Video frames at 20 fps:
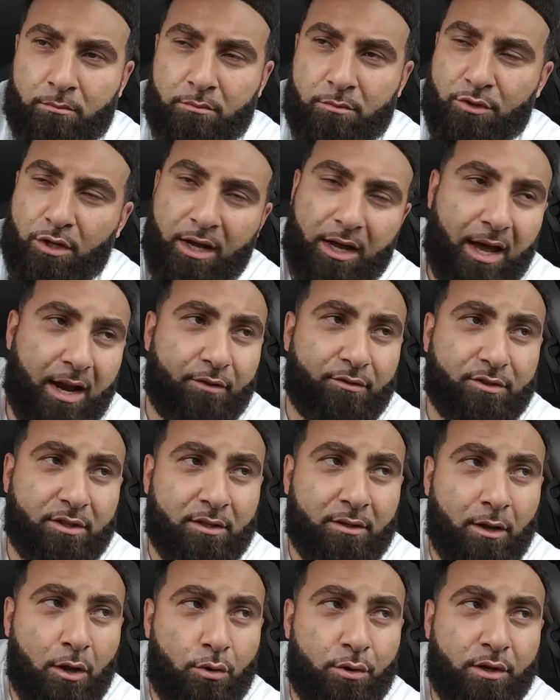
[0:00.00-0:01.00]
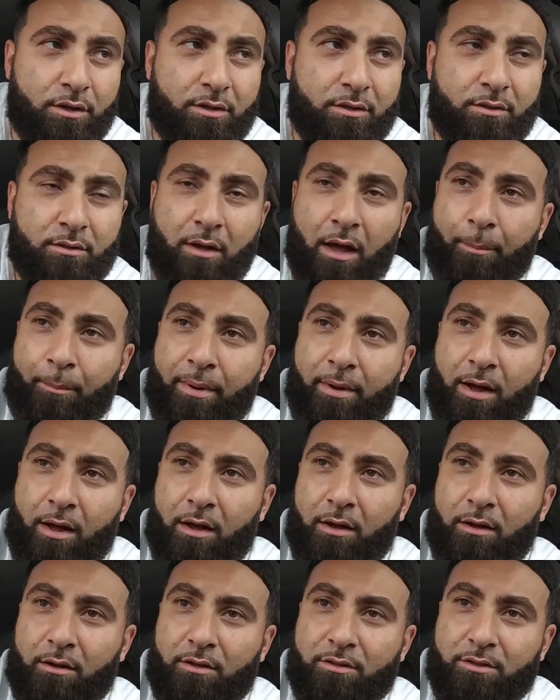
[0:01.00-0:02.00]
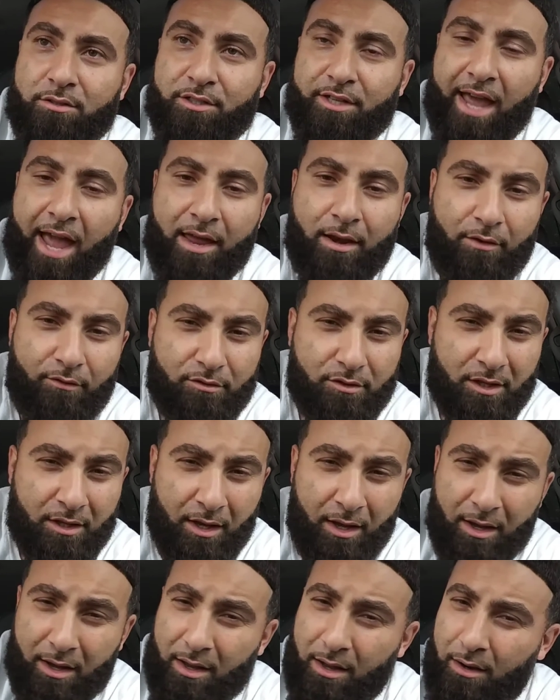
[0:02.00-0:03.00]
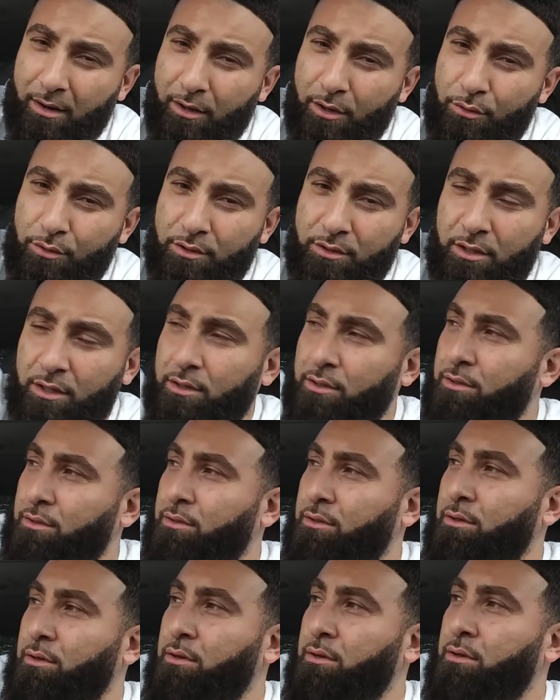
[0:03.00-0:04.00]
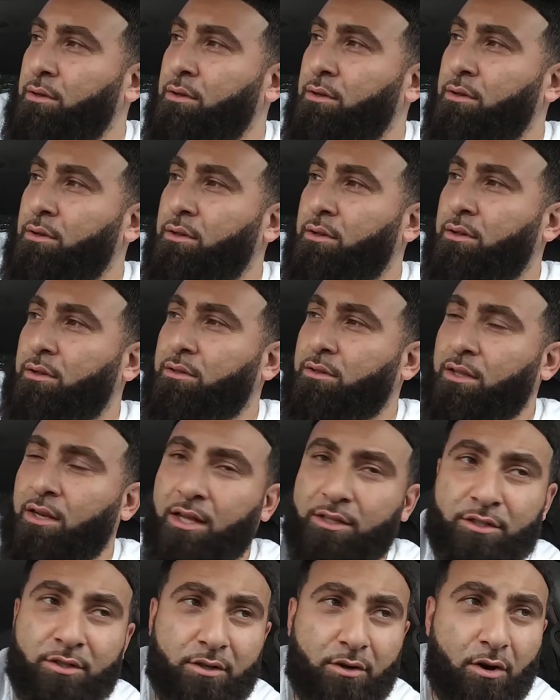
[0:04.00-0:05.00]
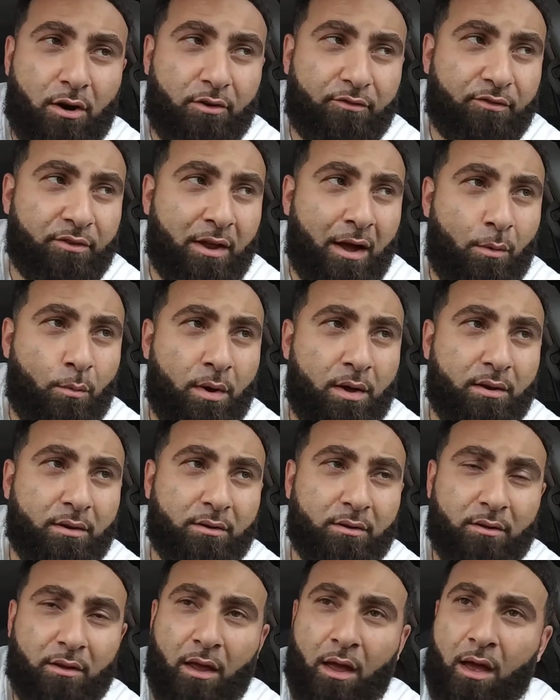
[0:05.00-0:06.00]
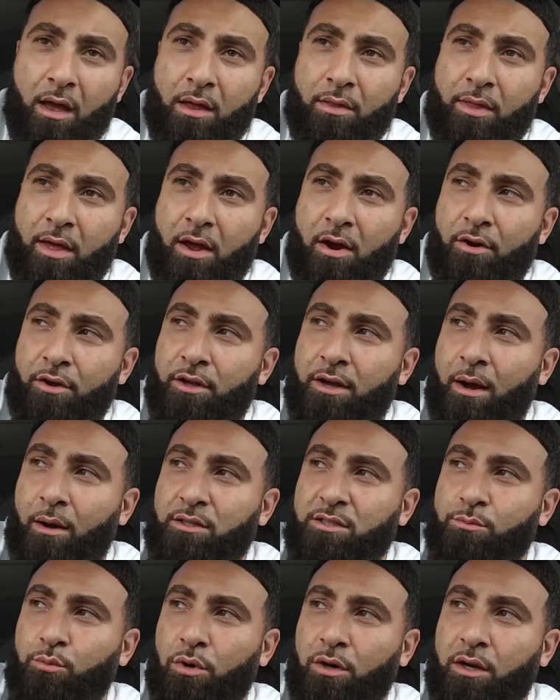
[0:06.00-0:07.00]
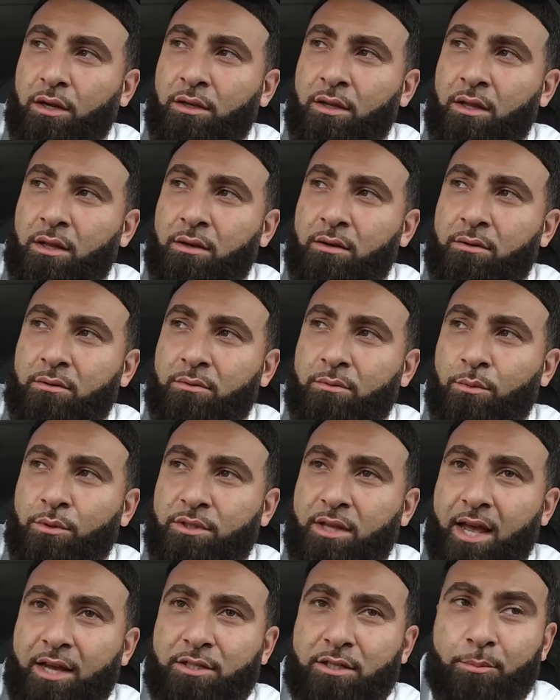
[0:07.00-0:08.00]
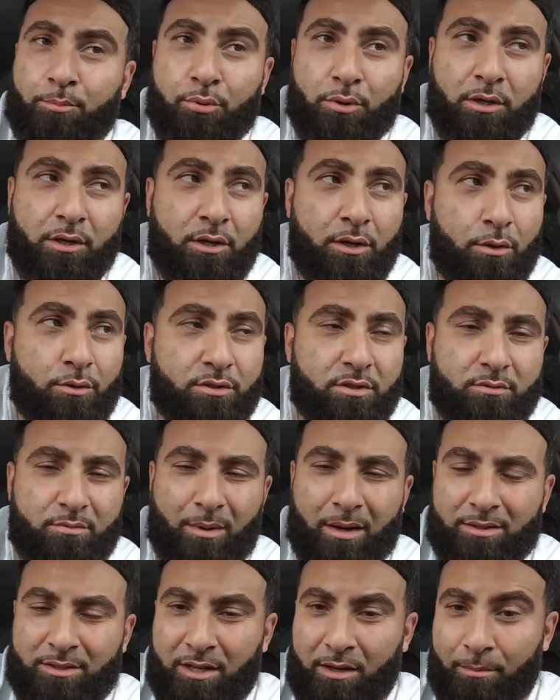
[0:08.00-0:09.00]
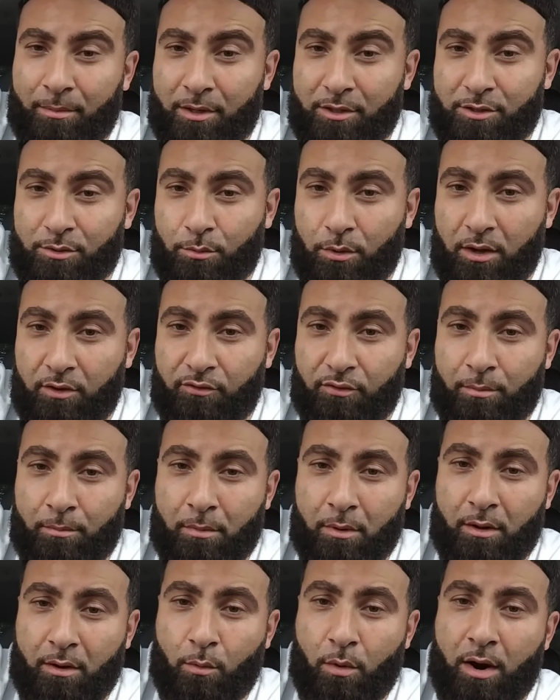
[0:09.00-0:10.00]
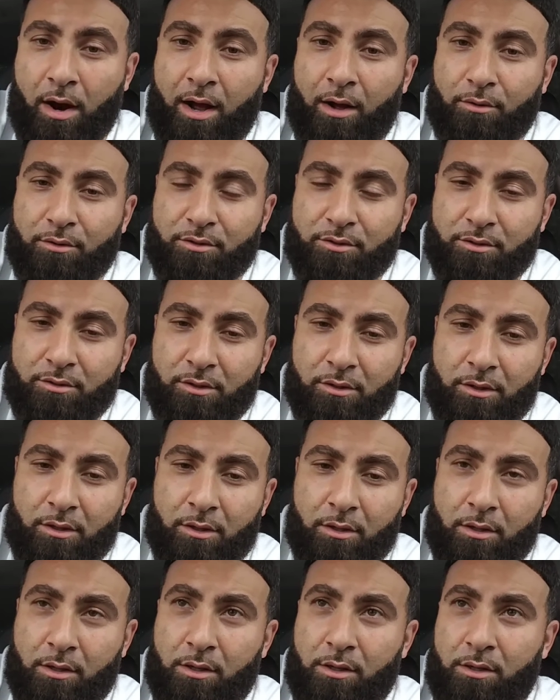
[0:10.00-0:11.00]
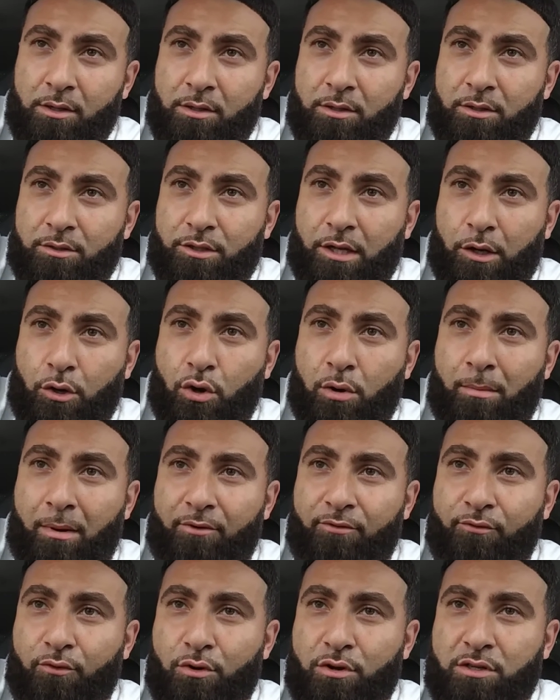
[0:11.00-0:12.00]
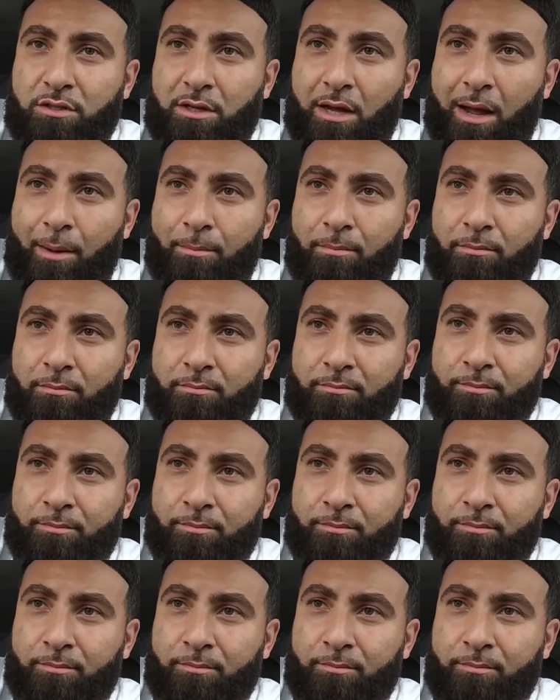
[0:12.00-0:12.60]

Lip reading: So I got everything loaded. I scanned everything in. I loaded it, and I took off and I went. And the area I was working in was actually pretty close, about 10 minutes away from the warehouse. So I go to my first stop.